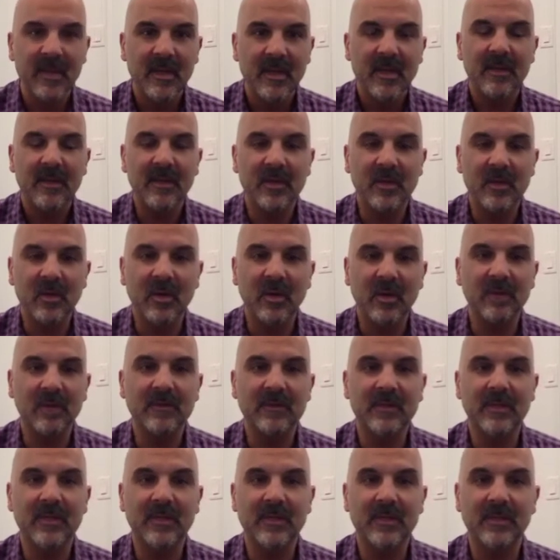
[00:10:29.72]
The
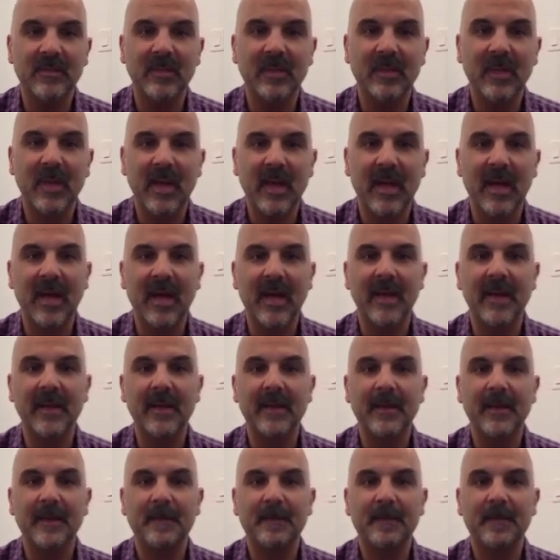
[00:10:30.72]
nerves that supply
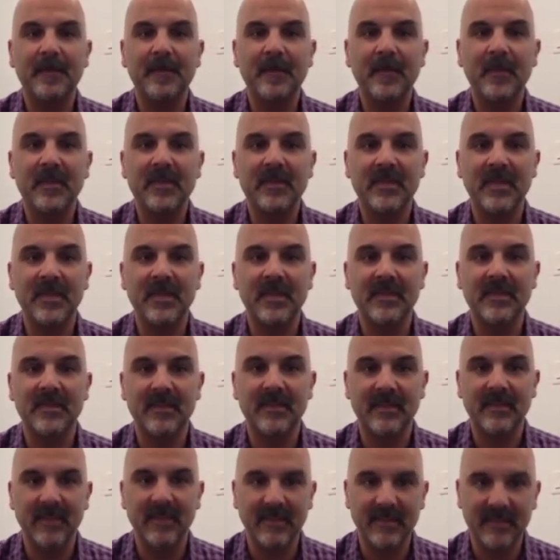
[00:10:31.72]

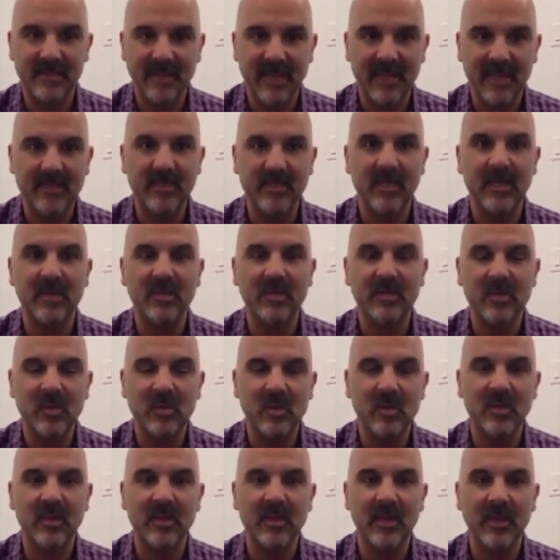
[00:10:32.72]
sensation
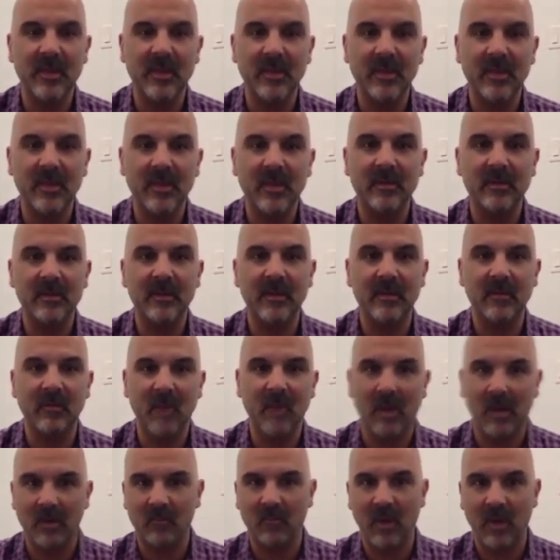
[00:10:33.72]
to the nipple, they
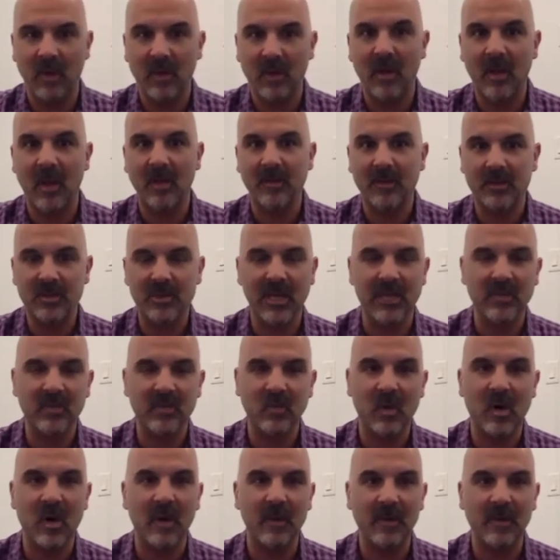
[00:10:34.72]
run, run along the chest
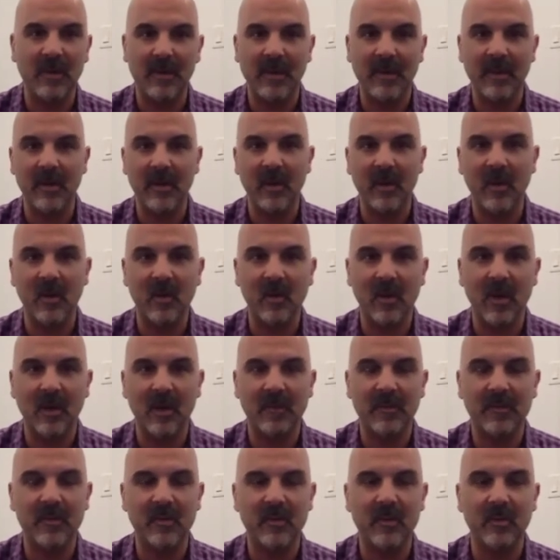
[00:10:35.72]
wall and then they go
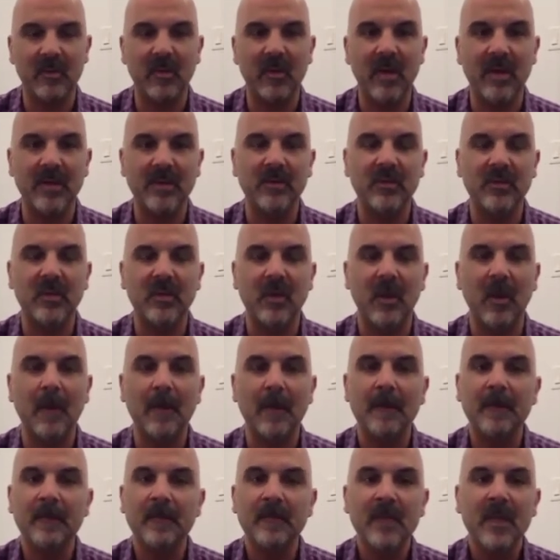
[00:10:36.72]
up through the breast. So
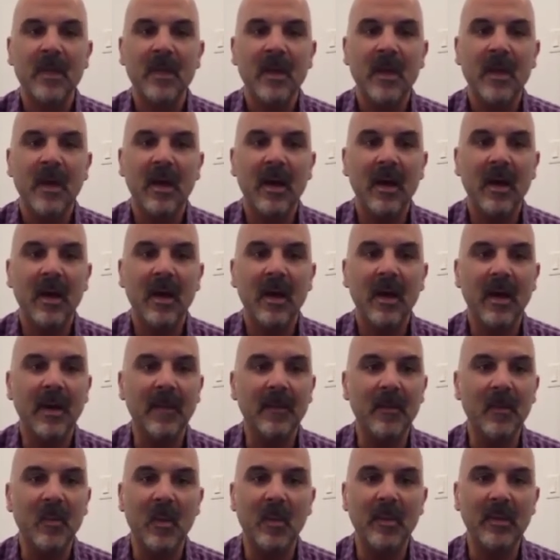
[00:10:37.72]

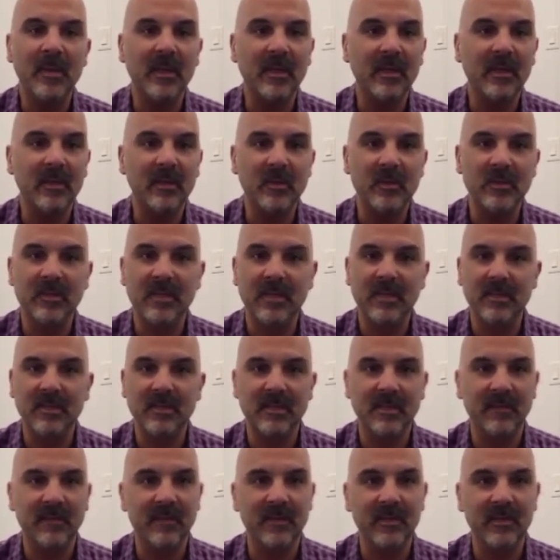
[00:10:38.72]
um, women can lose
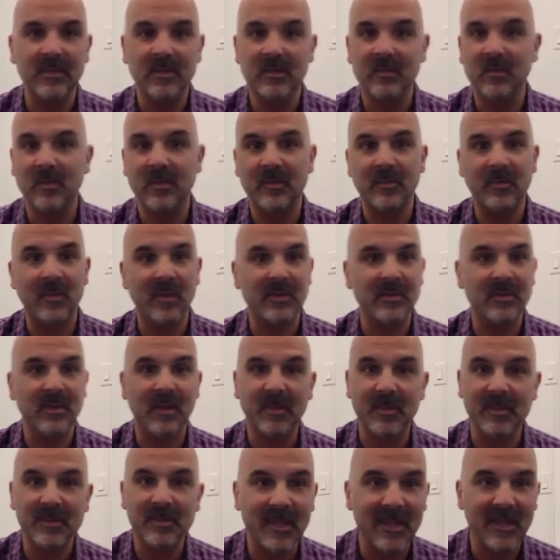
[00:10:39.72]
sensitivity just with breast
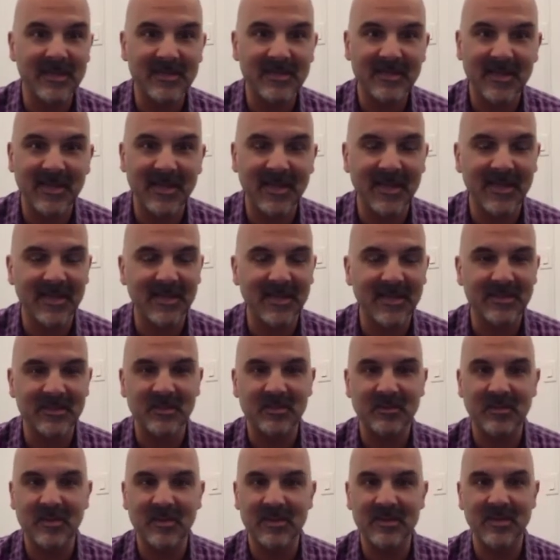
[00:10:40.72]
augmentation,
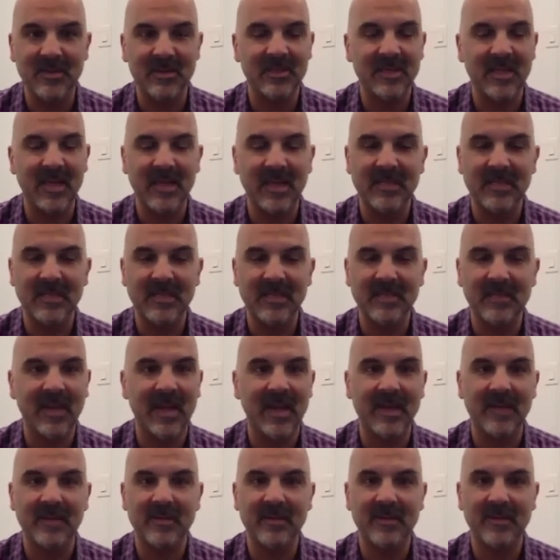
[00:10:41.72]
just
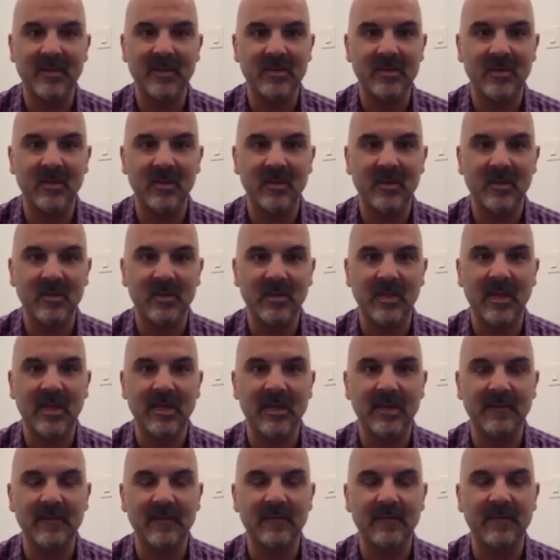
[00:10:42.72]
explant. So there's a lot
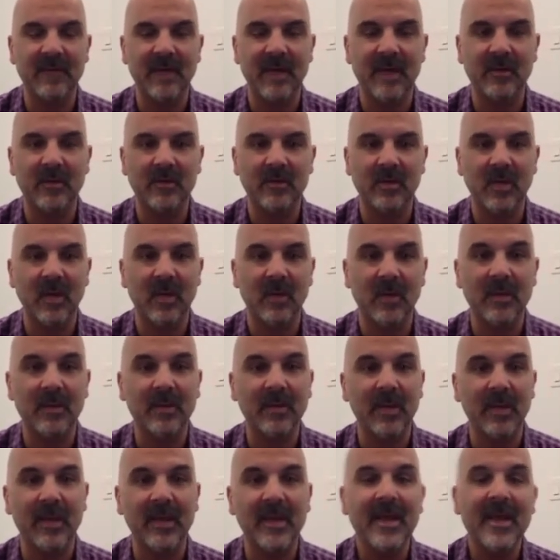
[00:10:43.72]
of different factors that come into
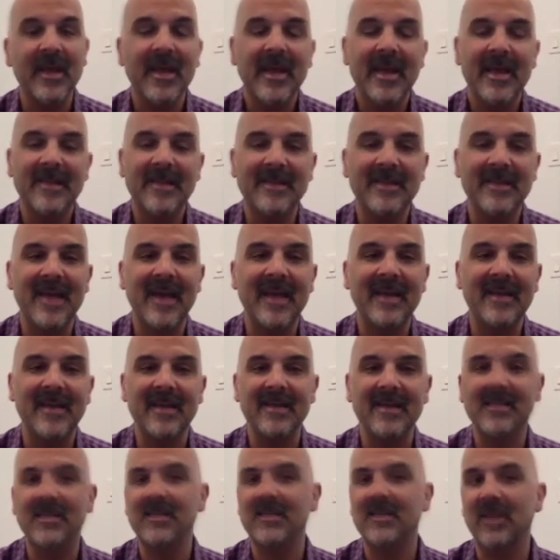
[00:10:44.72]
play. It's not
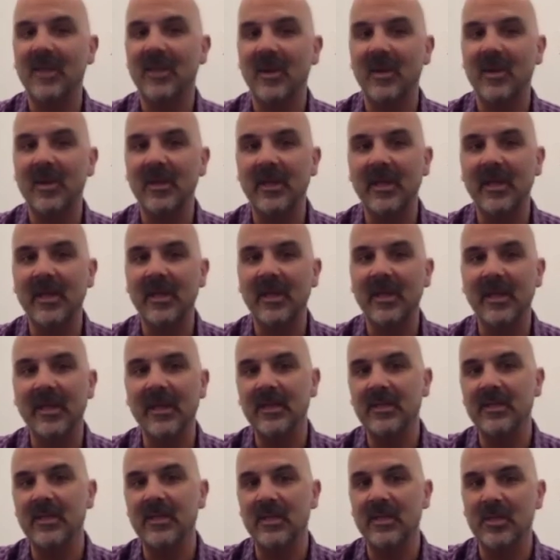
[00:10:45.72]
necessarily
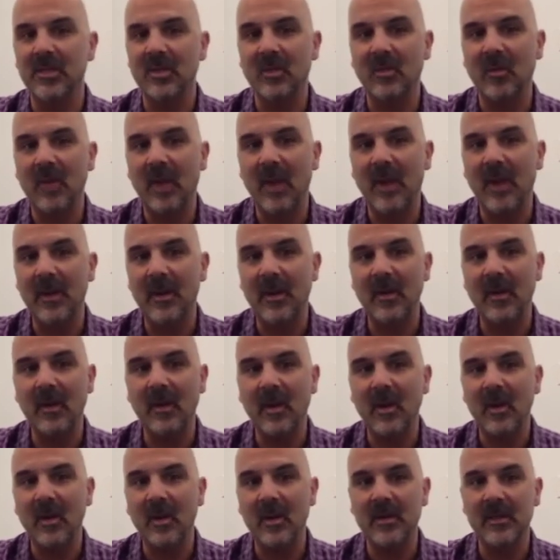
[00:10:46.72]
an incision around the
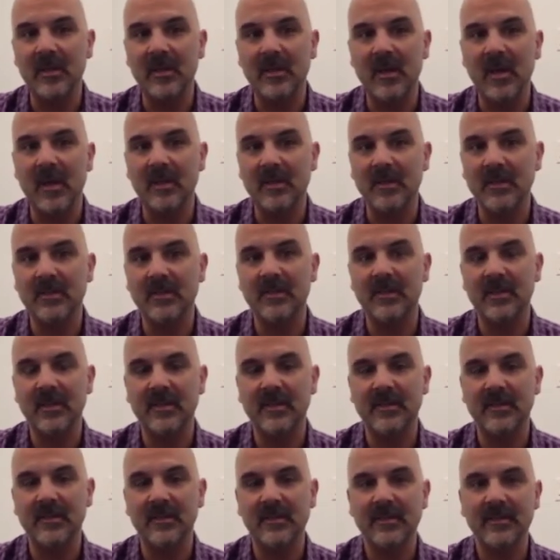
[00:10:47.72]
areola that causes mm -hmm. this.